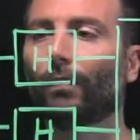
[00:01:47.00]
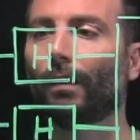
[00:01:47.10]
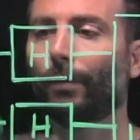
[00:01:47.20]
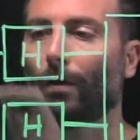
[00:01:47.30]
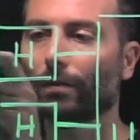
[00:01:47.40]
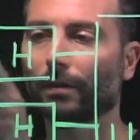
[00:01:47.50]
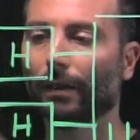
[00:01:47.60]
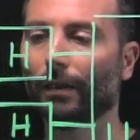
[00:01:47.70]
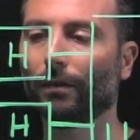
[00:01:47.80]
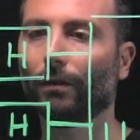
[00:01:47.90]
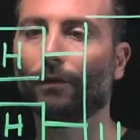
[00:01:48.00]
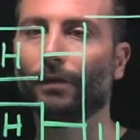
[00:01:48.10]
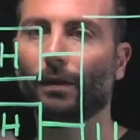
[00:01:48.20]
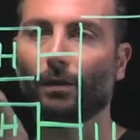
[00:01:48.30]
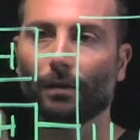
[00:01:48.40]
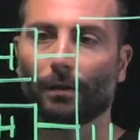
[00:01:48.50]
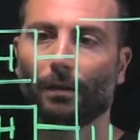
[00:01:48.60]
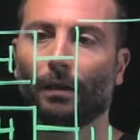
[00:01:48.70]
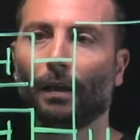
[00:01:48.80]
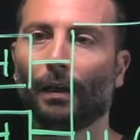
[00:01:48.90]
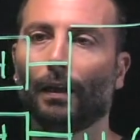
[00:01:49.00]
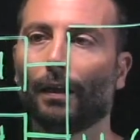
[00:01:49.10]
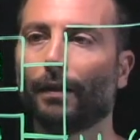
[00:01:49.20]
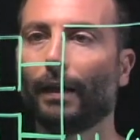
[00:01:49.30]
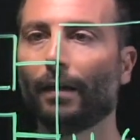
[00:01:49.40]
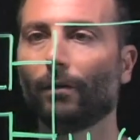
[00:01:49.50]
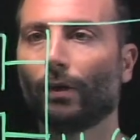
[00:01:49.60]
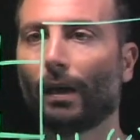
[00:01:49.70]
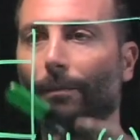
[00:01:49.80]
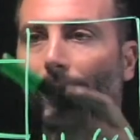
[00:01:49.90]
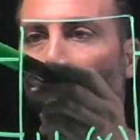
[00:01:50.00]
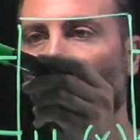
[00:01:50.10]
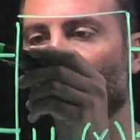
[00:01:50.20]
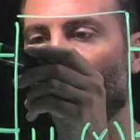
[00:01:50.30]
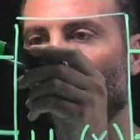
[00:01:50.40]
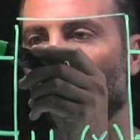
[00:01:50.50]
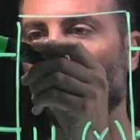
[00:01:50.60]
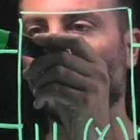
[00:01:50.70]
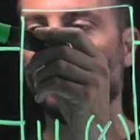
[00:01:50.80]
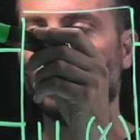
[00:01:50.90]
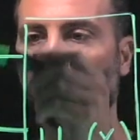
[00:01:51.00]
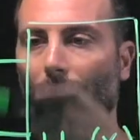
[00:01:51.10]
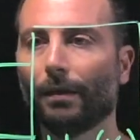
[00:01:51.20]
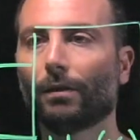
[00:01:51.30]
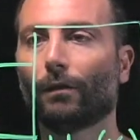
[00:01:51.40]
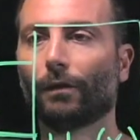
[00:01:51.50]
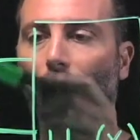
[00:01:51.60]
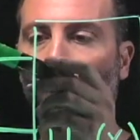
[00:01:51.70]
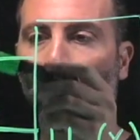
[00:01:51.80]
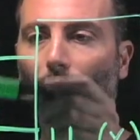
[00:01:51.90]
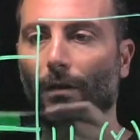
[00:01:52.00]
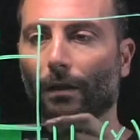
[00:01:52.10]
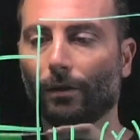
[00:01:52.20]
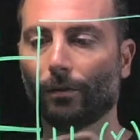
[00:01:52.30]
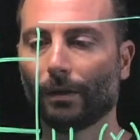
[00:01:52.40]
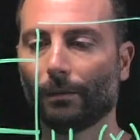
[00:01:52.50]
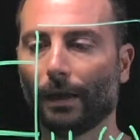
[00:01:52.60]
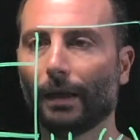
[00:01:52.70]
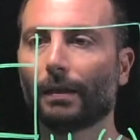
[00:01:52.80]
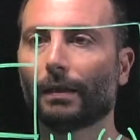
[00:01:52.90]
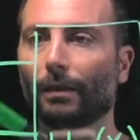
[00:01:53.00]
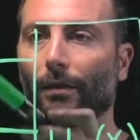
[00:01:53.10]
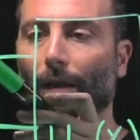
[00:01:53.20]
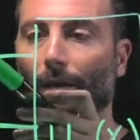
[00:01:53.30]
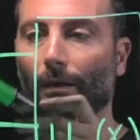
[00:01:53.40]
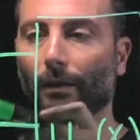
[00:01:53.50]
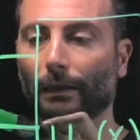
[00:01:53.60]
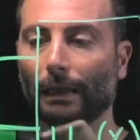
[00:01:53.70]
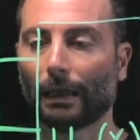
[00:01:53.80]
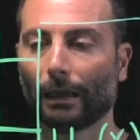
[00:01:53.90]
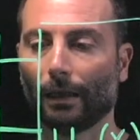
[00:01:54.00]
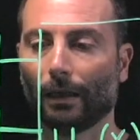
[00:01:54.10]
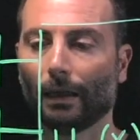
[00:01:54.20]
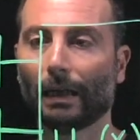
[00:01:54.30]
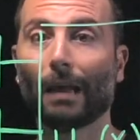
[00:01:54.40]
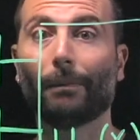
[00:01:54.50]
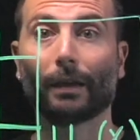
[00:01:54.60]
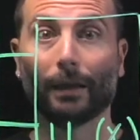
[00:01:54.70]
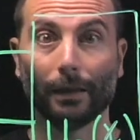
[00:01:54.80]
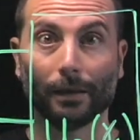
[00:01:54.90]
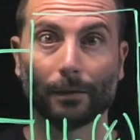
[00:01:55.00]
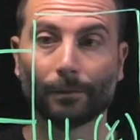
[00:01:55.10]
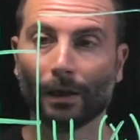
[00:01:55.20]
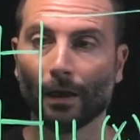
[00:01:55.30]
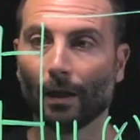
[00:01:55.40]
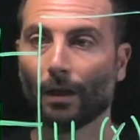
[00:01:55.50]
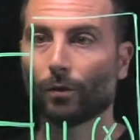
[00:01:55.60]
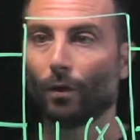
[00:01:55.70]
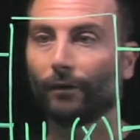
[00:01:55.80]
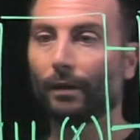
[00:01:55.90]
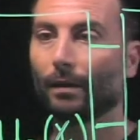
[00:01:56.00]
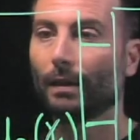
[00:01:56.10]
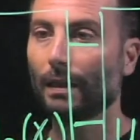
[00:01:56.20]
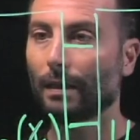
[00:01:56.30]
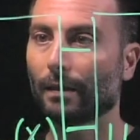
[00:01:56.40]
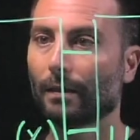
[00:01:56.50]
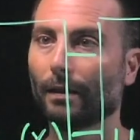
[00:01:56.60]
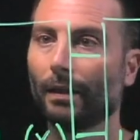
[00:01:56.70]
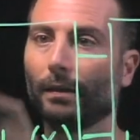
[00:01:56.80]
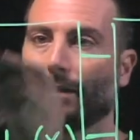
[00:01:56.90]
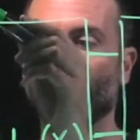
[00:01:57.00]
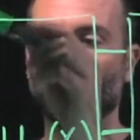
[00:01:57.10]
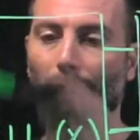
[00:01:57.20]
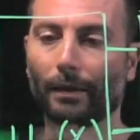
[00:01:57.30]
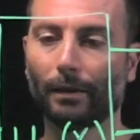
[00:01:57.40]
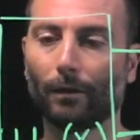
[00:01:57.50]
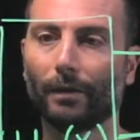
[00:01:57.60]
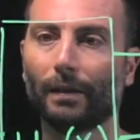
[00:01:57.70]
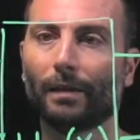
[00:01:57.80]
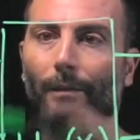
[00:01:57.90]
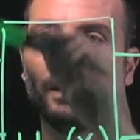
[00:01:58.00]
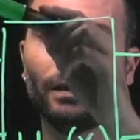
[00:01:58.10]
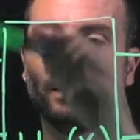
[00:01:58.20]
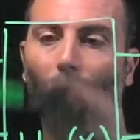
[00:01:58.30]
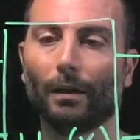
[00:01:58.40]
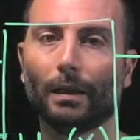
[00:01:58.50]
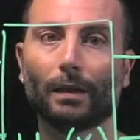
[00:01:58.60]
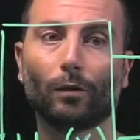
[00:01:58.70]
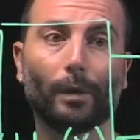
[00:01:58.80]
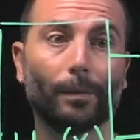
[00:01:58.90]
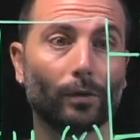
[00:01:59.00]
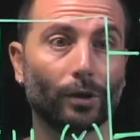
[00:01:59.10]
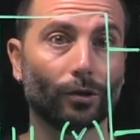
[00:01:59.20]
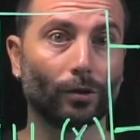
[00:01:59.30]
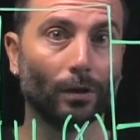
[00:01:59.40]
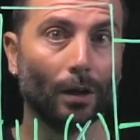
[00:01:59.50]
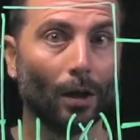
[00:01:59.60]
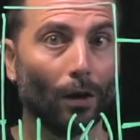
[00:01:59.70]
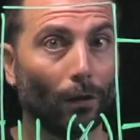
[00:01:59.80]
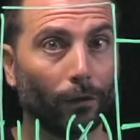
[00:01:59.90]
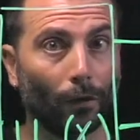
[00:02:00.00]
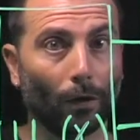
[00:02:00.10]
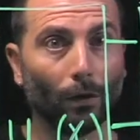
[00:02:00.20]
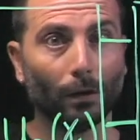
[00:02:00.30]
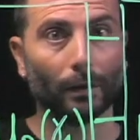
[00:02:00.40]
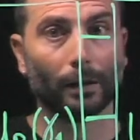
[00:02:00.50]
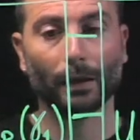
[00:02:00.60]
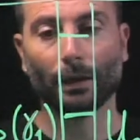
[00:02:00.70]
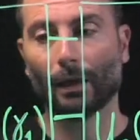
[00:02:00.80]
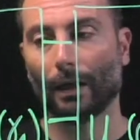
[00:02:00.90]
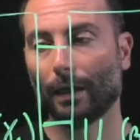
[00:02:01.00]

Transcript: with a product state of zeros. Then we apply a series of single qubit gates that are Kalman gates. So after this state, the state system here is a superposition of all the